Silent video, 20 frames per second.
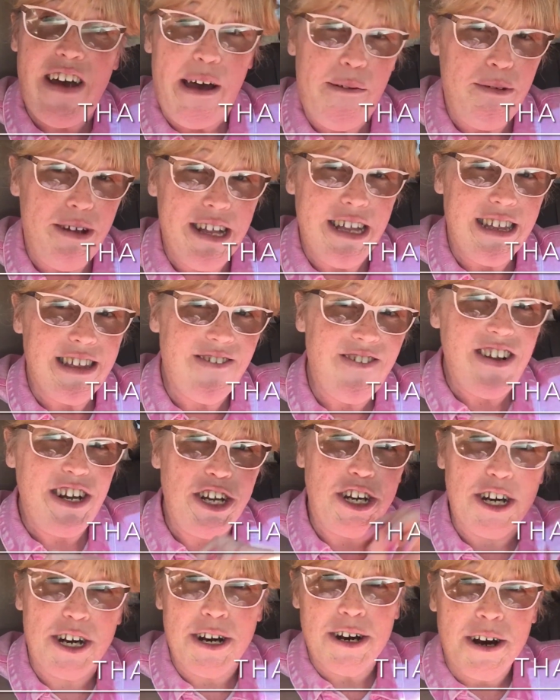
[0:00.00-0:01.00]
fabulous
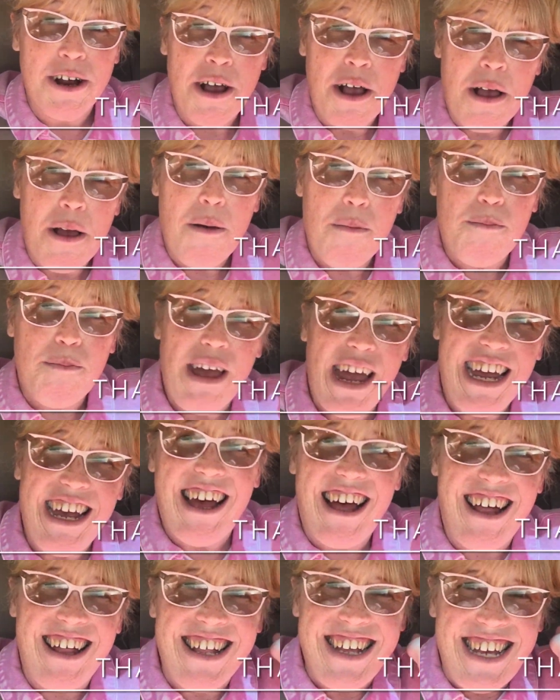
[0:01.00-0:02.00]
adventure. Bye,
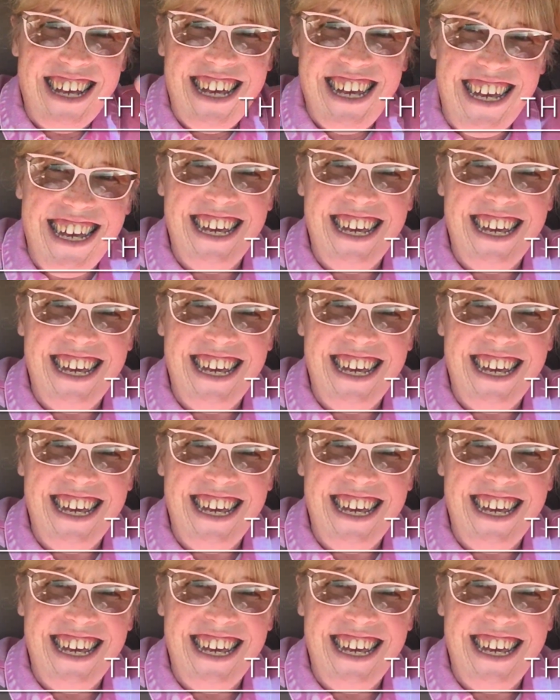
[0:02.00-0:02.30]
y'all.